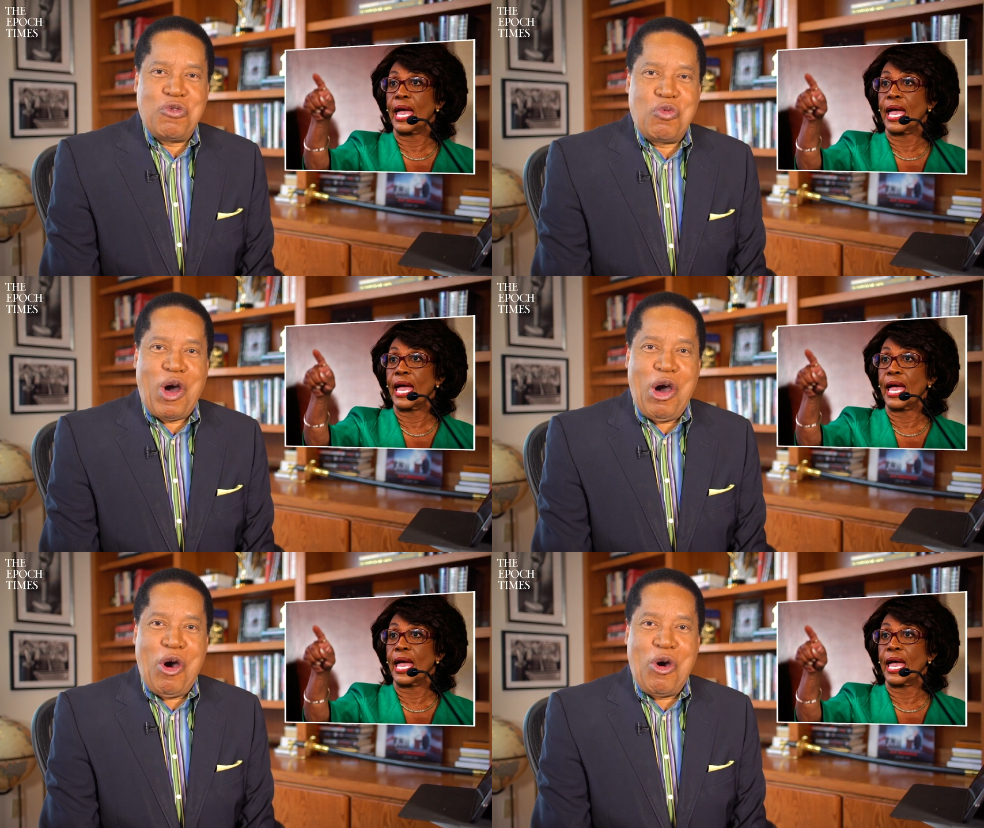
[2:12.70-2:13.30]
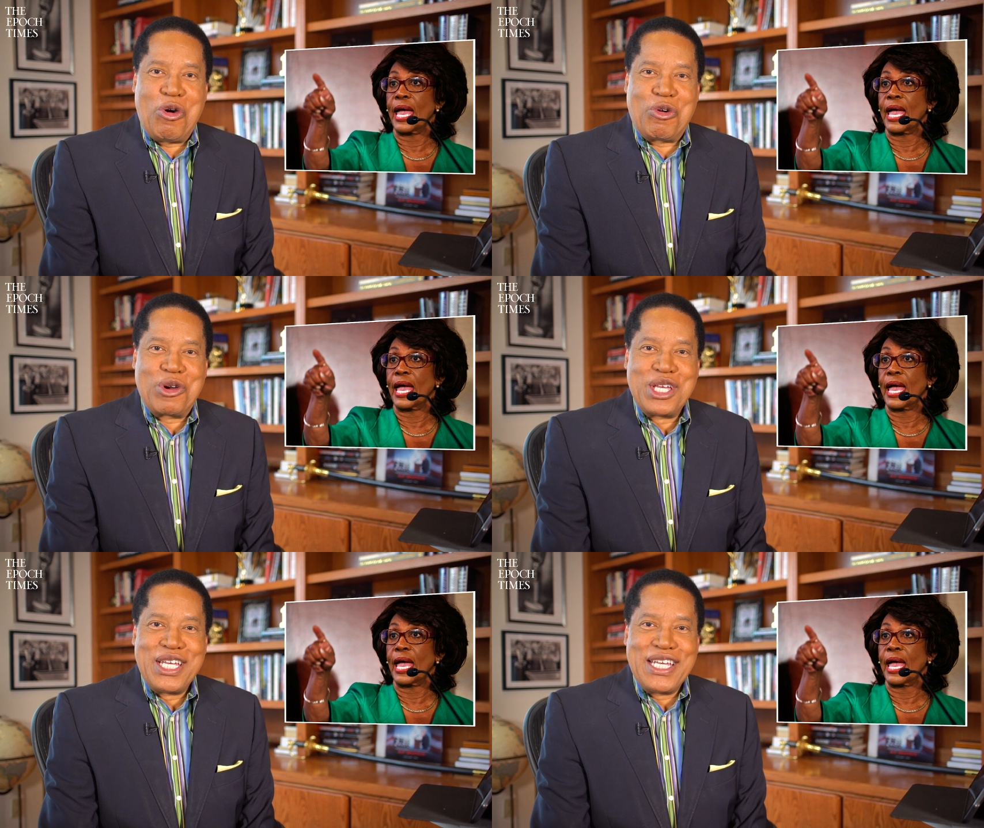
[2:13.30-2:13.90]

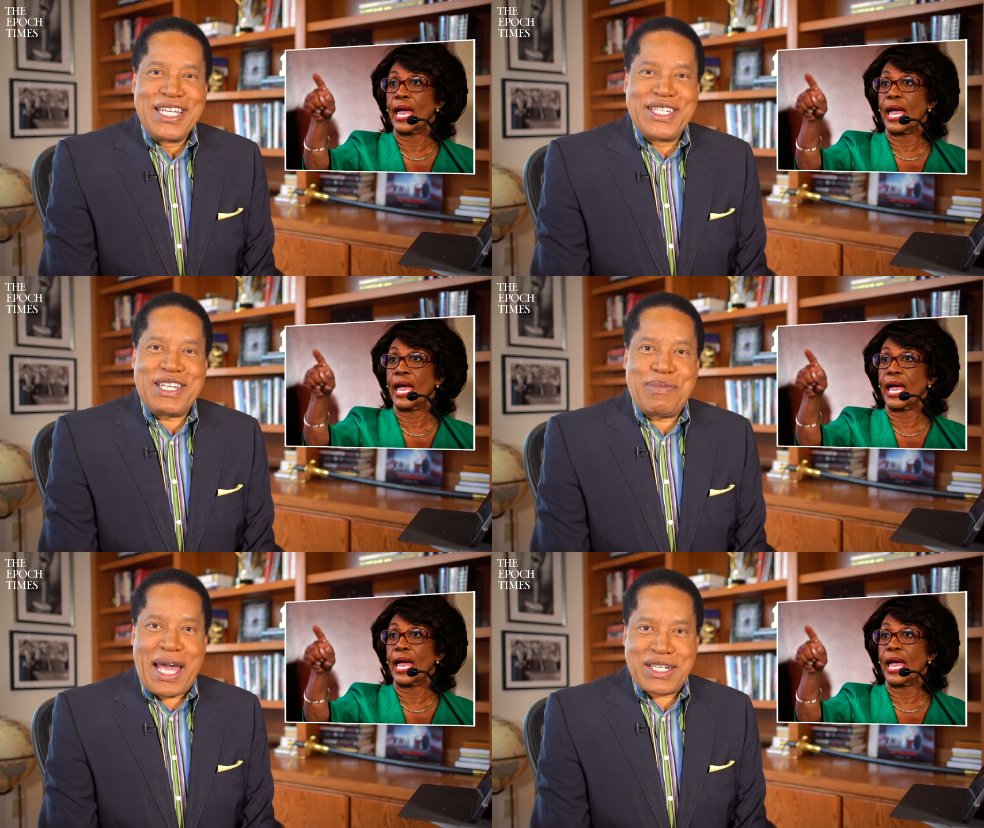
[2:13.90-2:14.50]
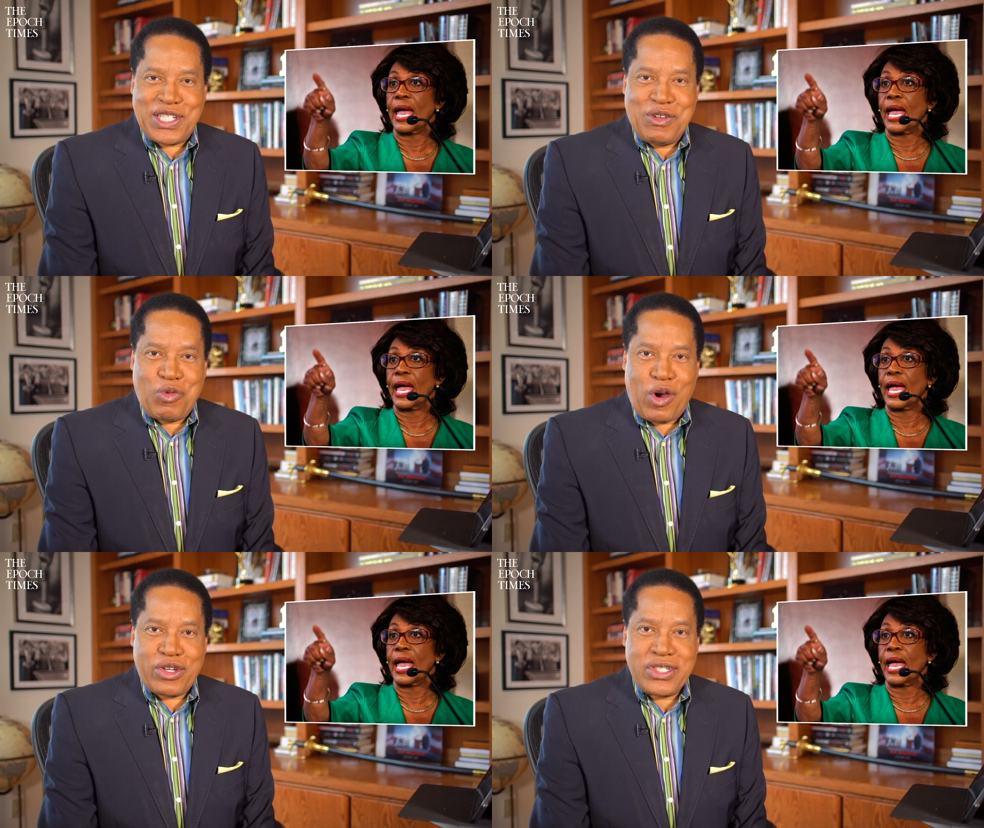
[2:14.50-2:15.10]
Speaker 1: Whoa! Did Maxine
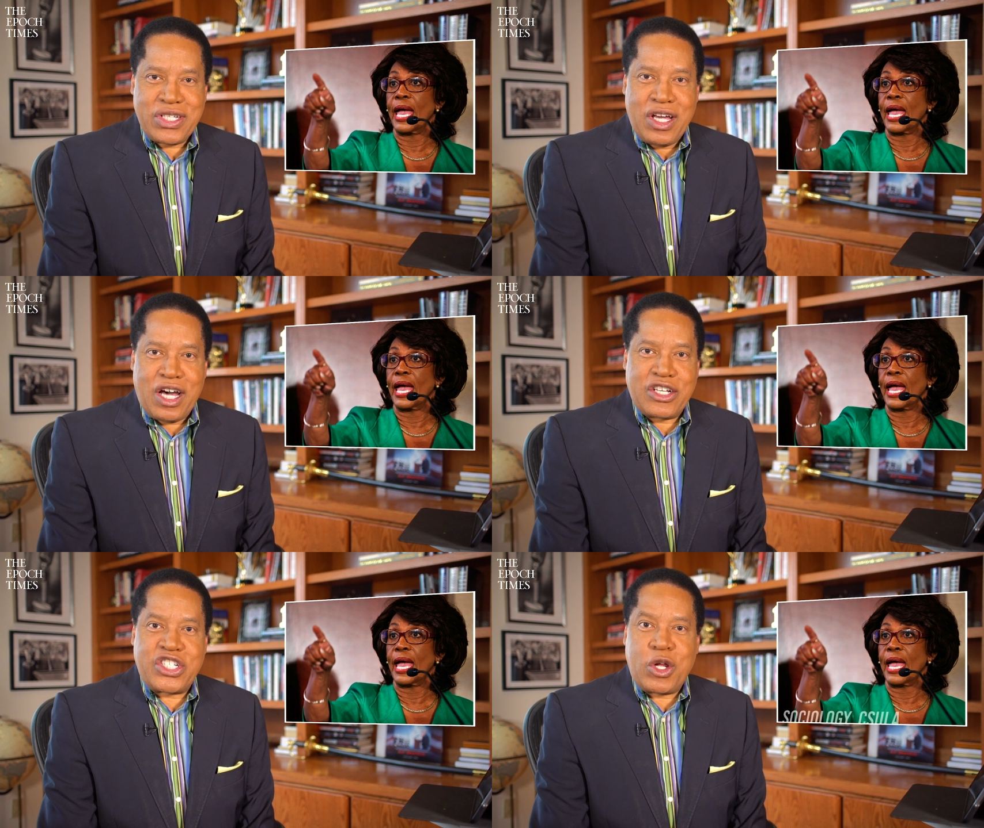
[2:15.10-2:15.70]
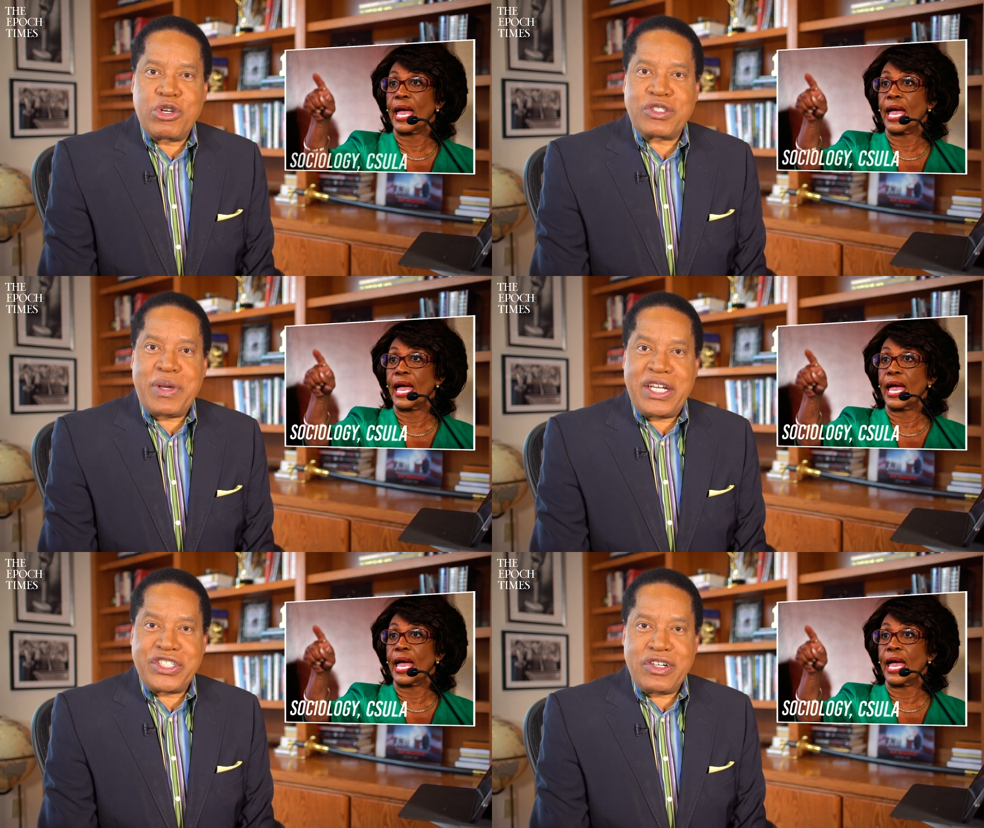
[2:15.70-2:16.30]
Waters, a social
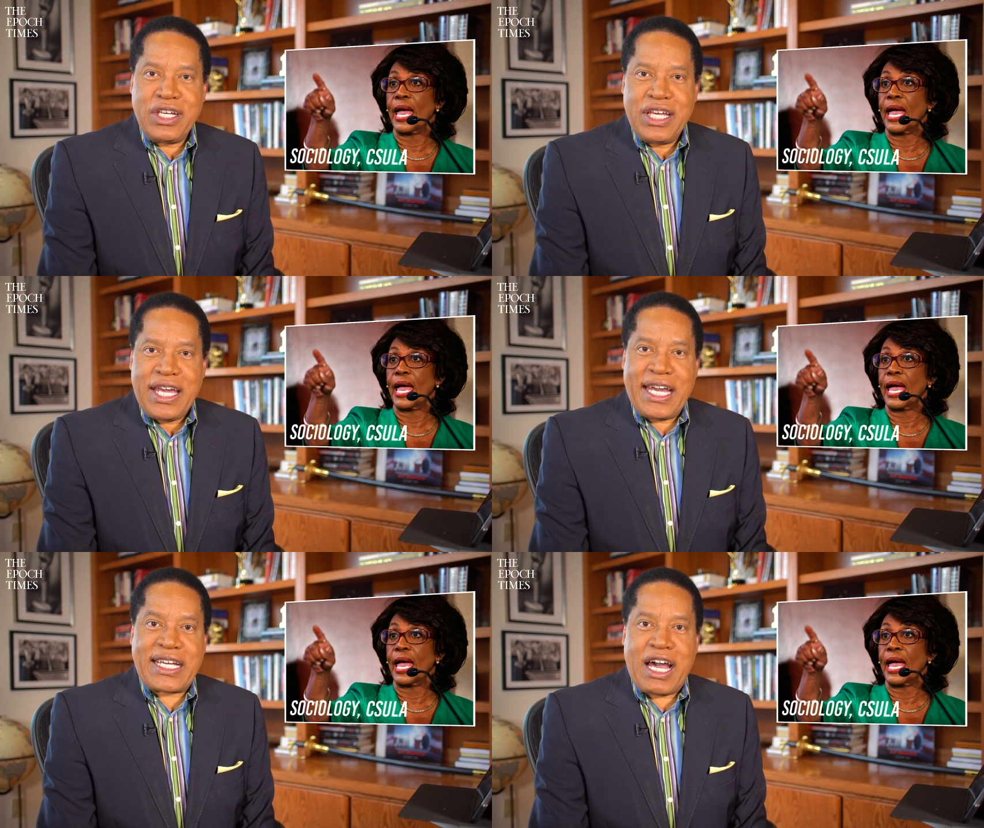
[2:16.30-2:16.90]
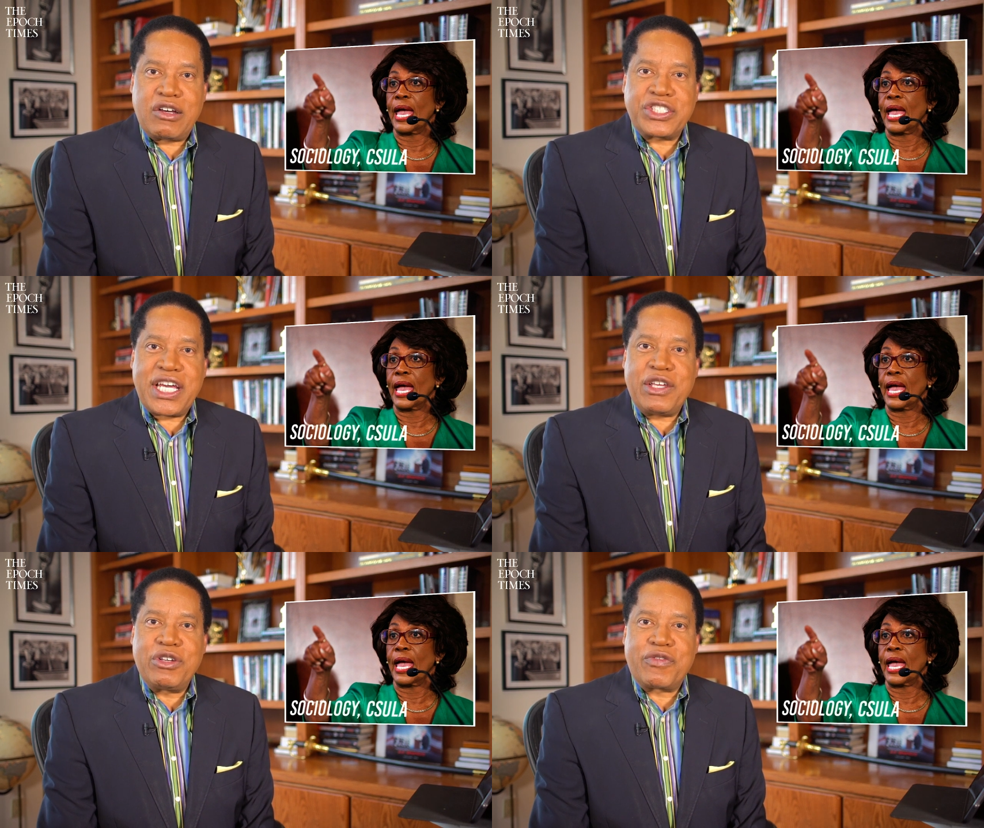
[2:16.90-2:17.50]
major at Cal
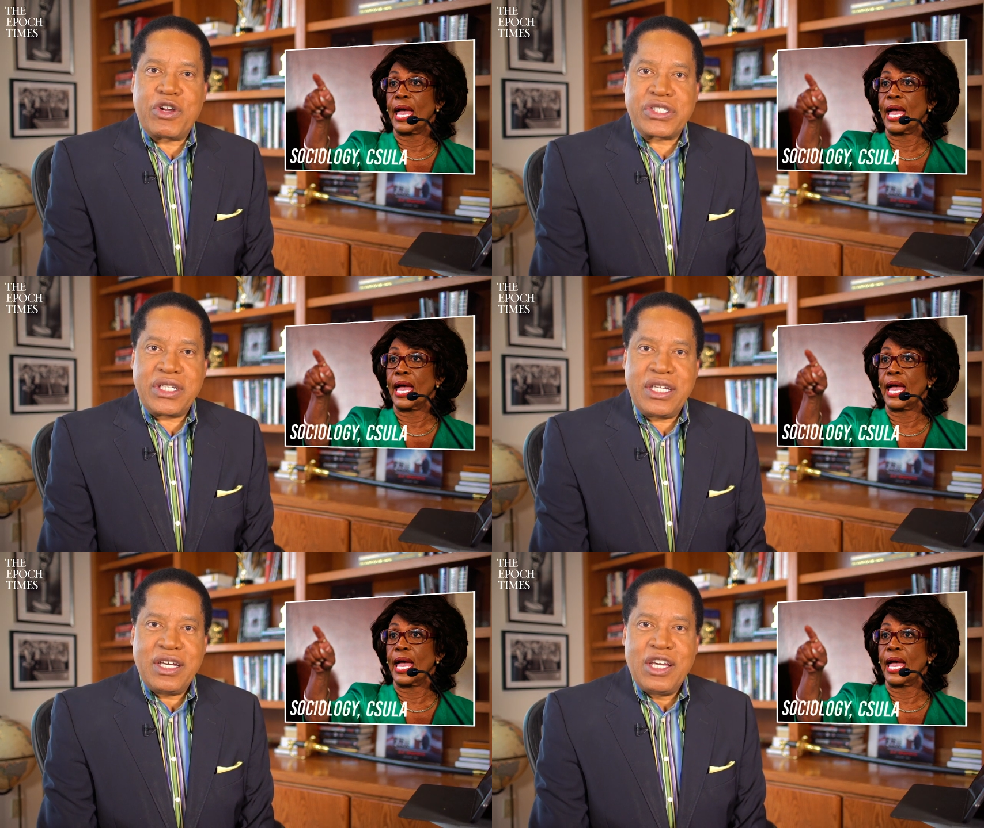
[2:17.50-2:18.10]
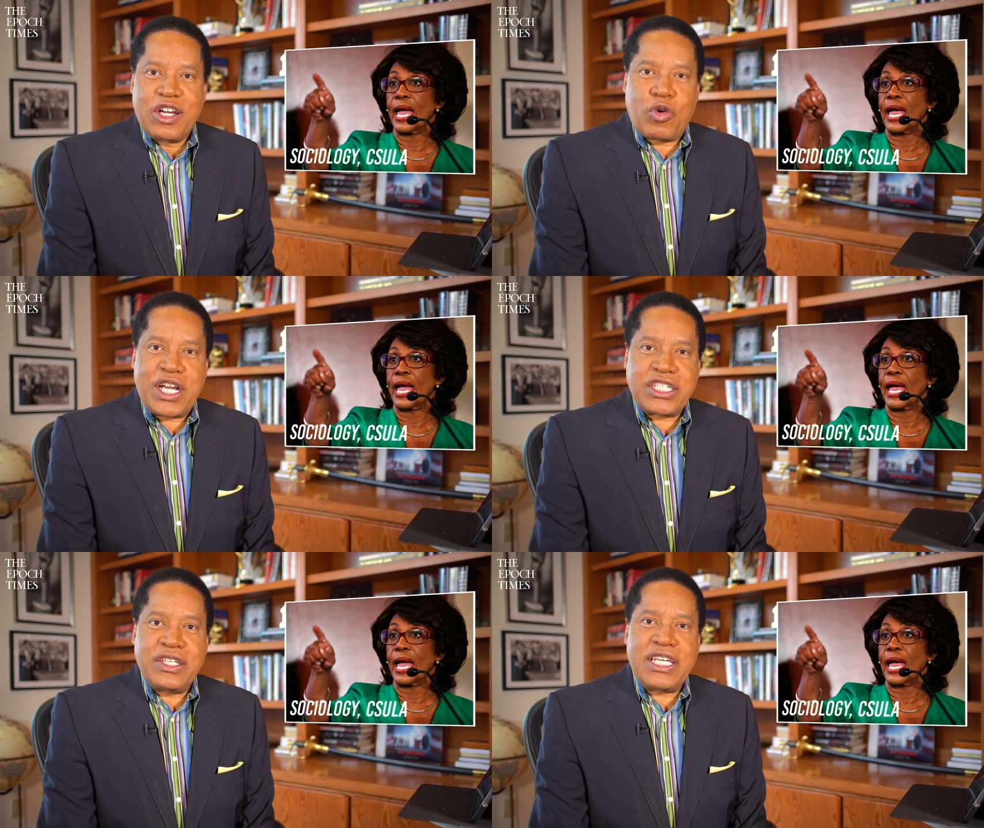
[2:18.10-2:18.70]
State University,
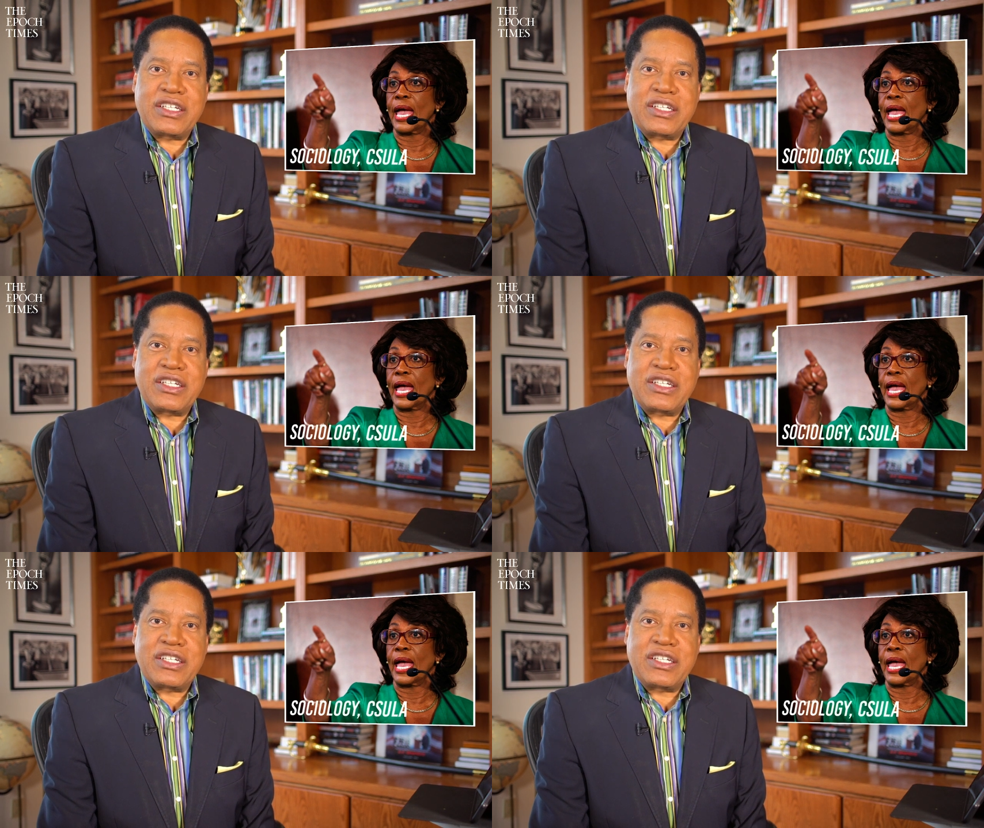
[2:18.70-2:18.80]
question the